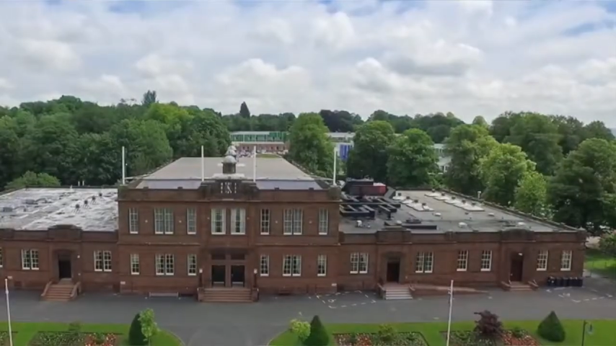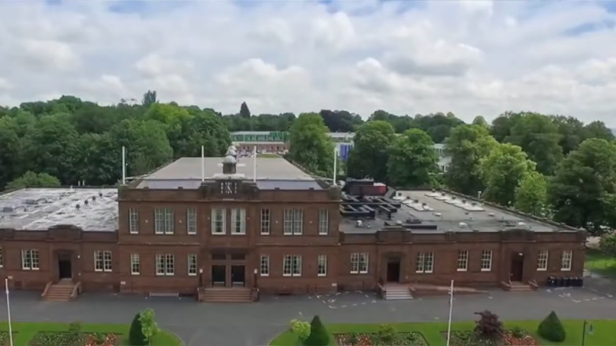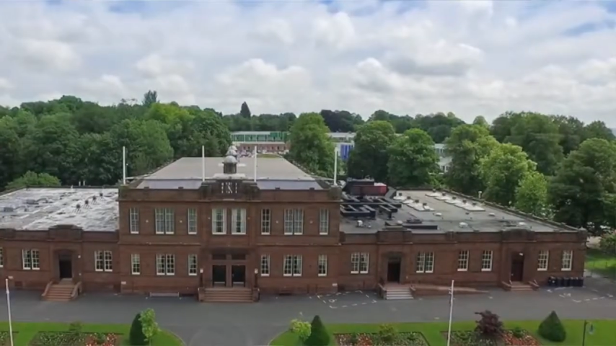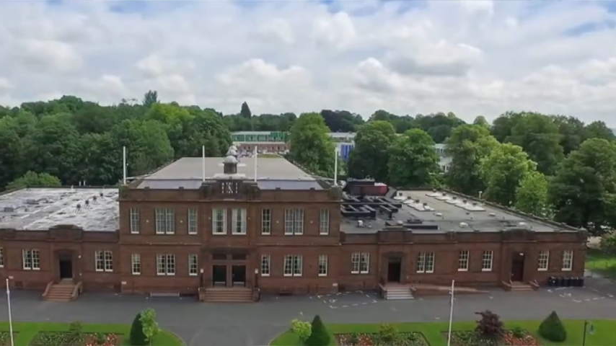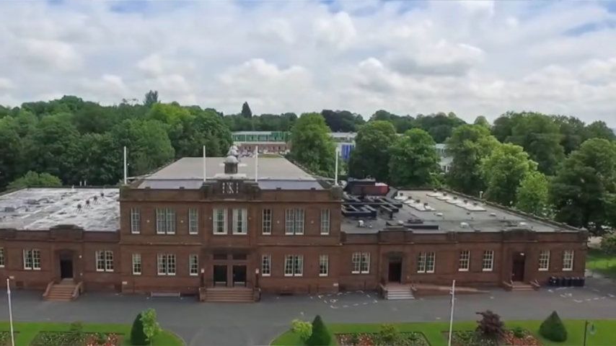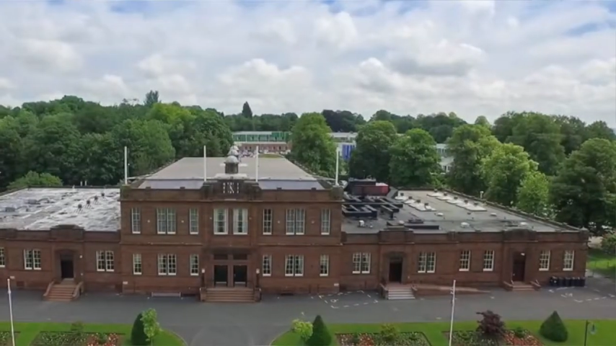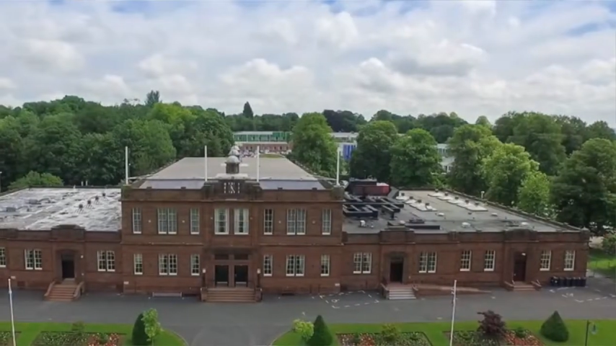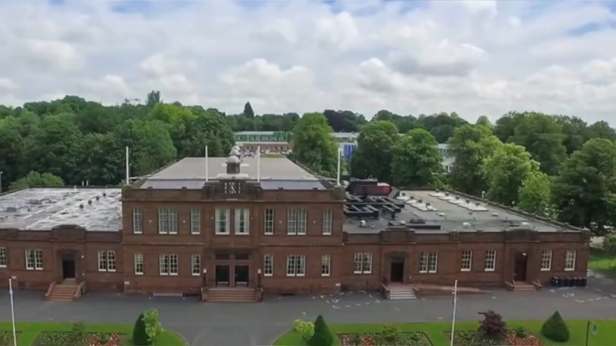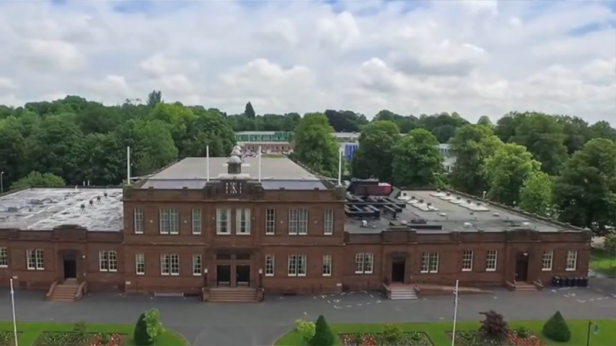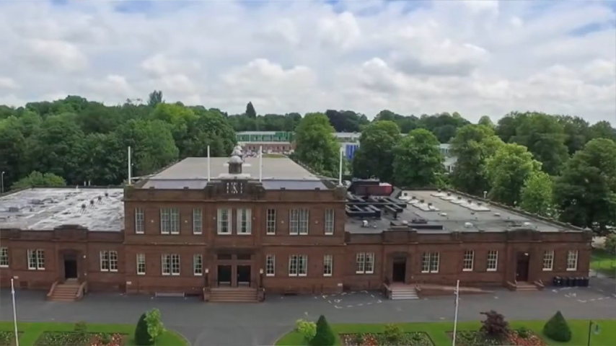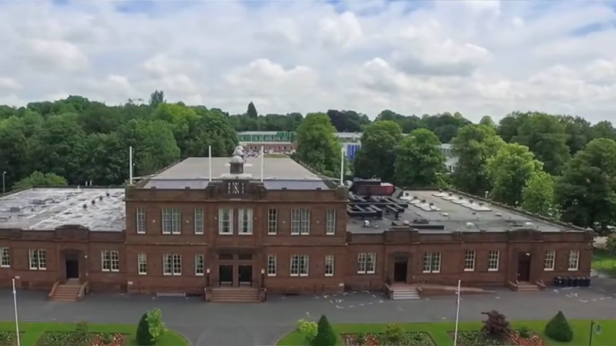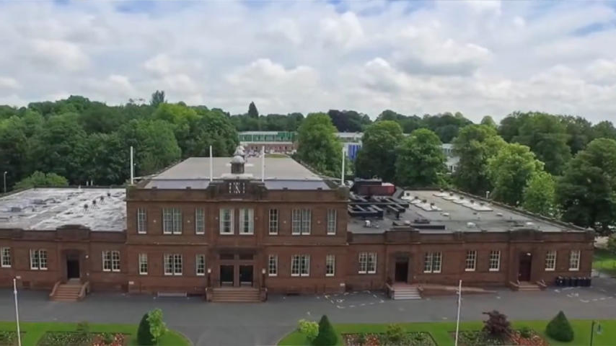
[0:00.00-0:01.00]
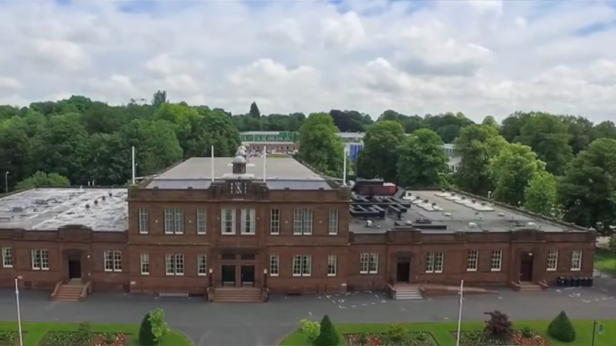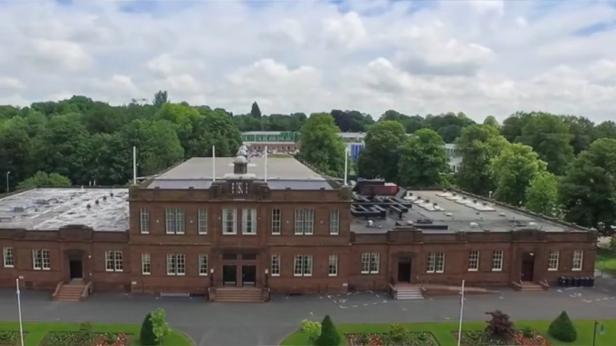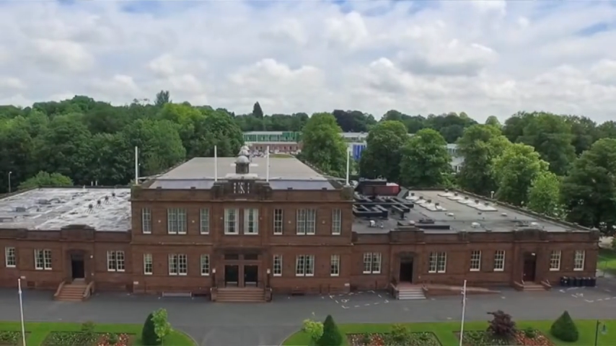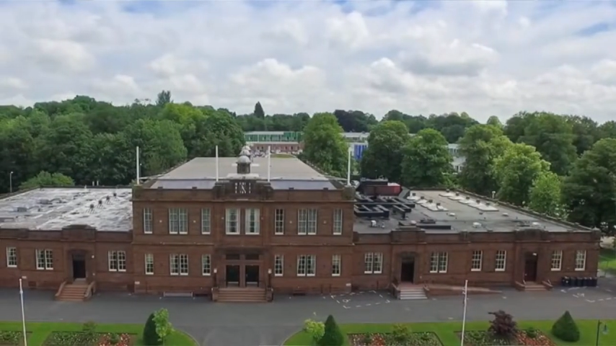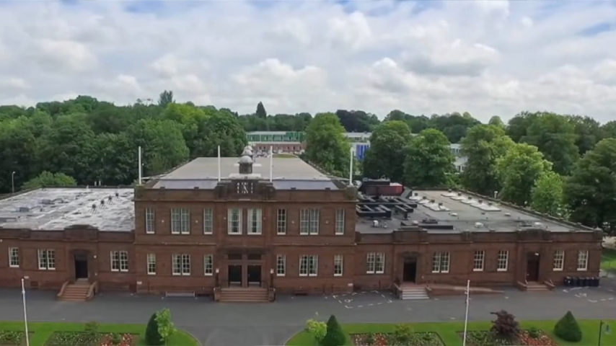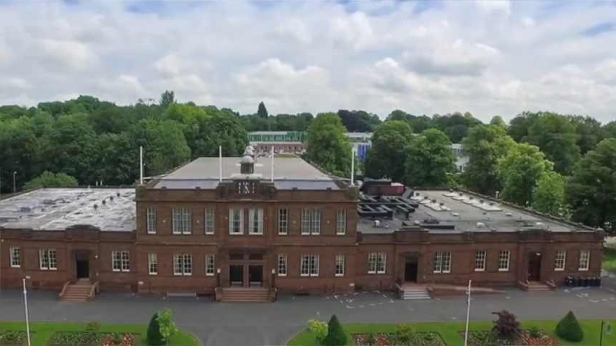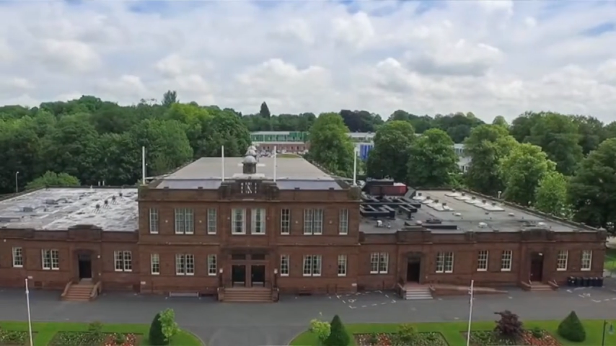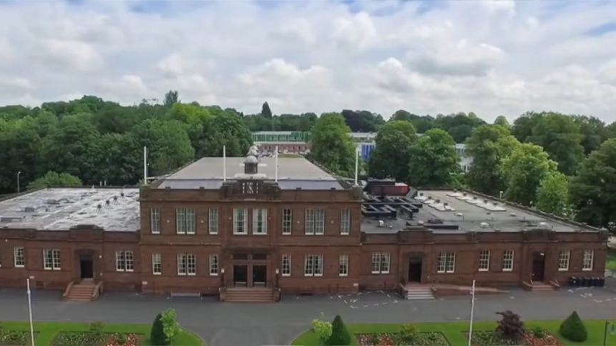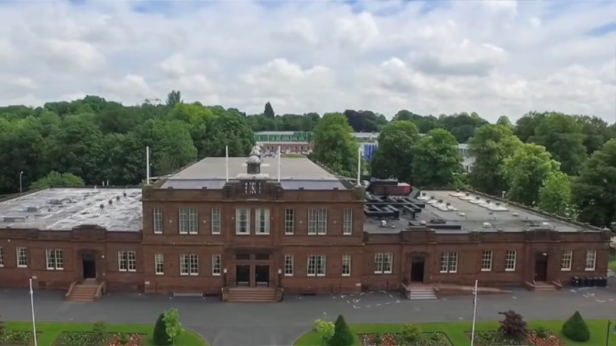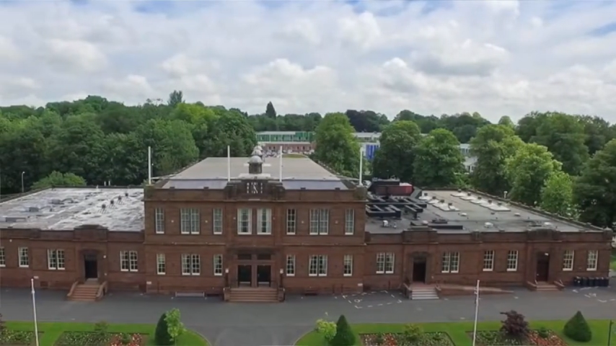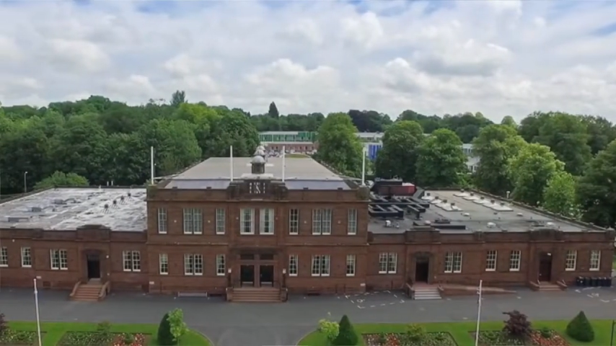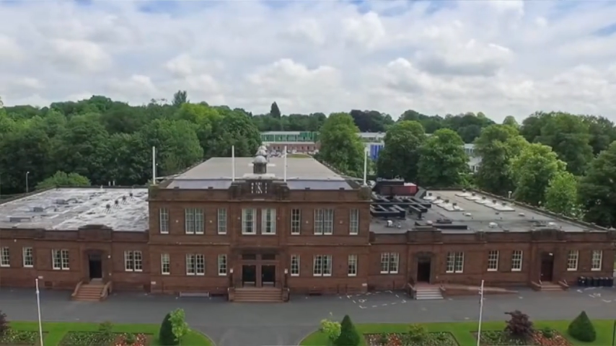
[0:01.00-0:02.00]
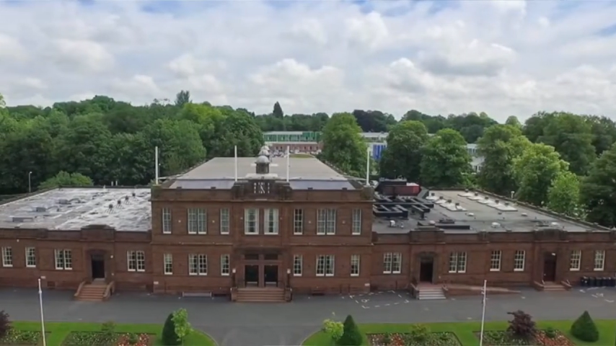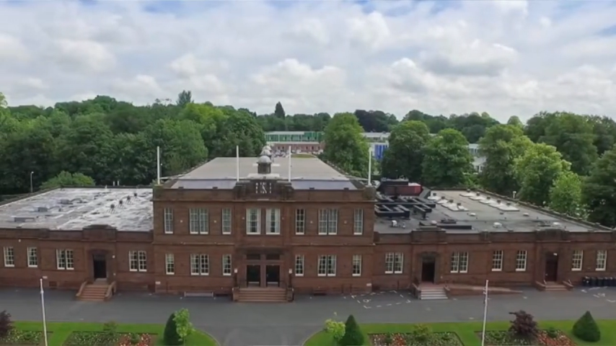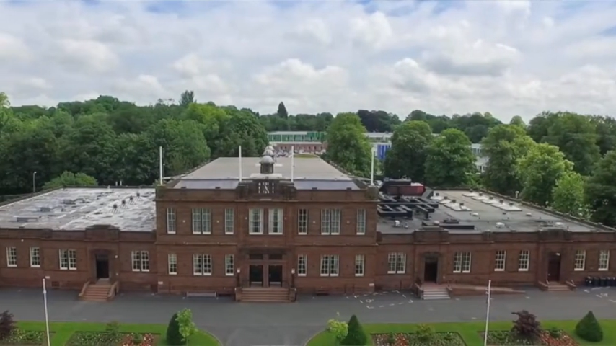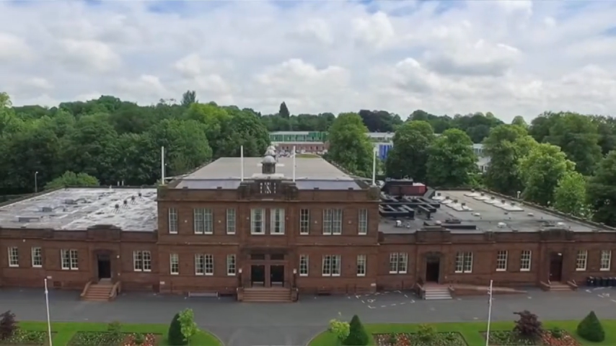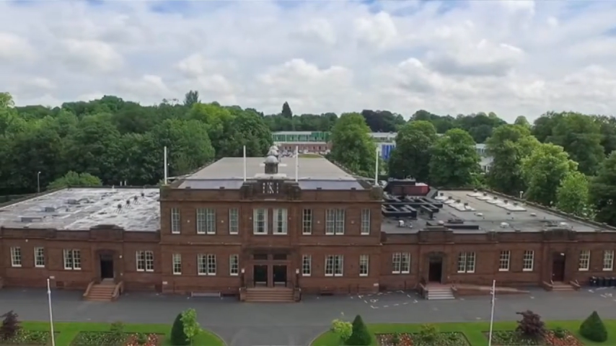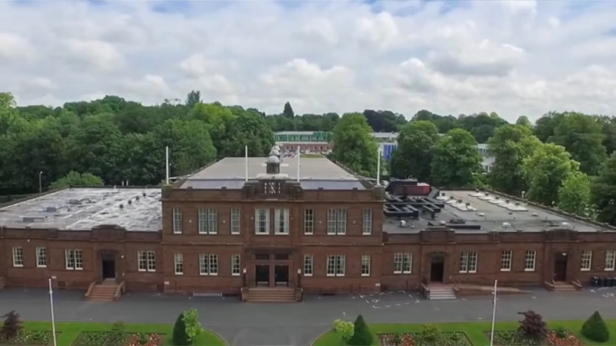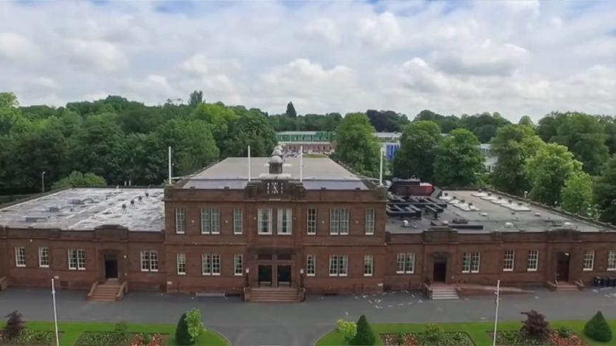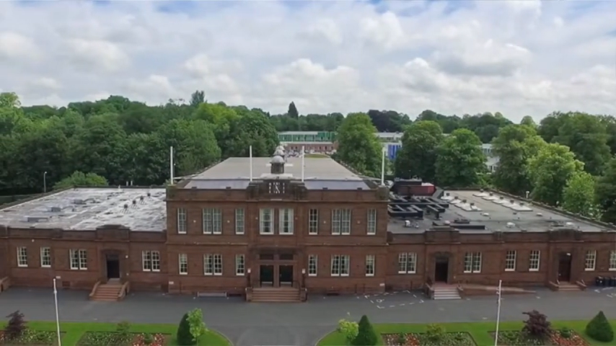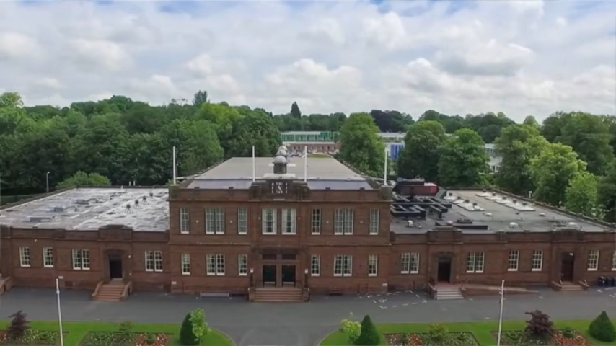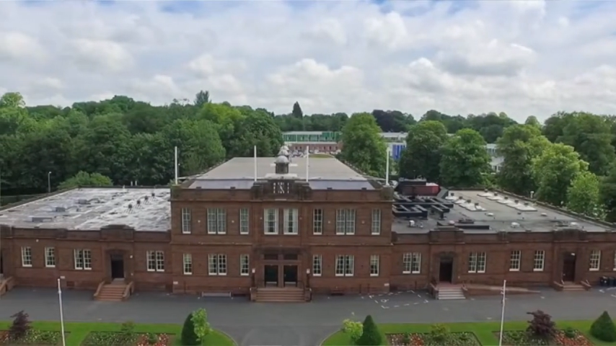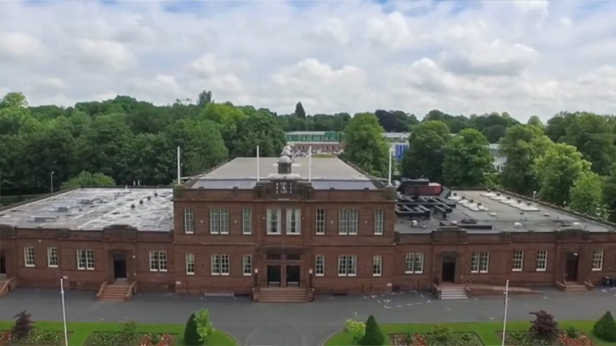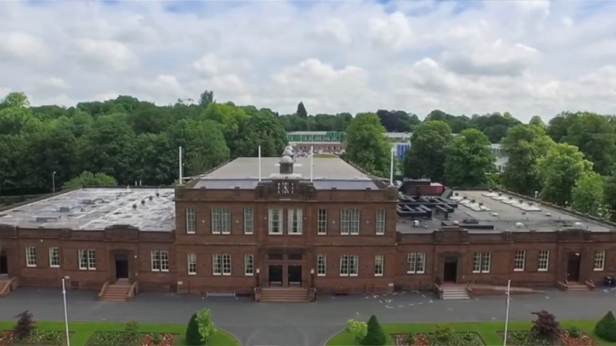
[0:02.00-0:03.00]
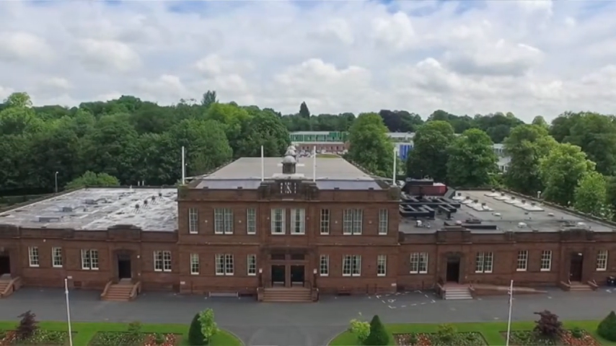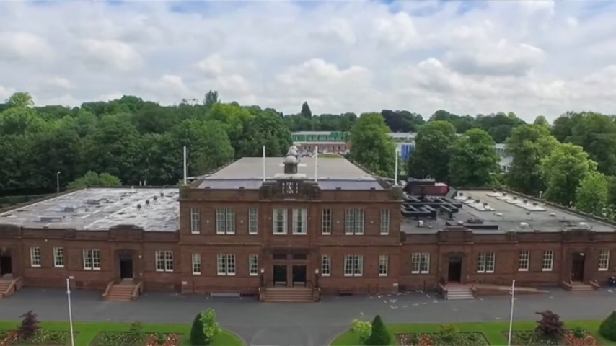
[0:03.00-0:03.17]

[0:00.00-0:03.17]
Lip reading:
(no speaker visible)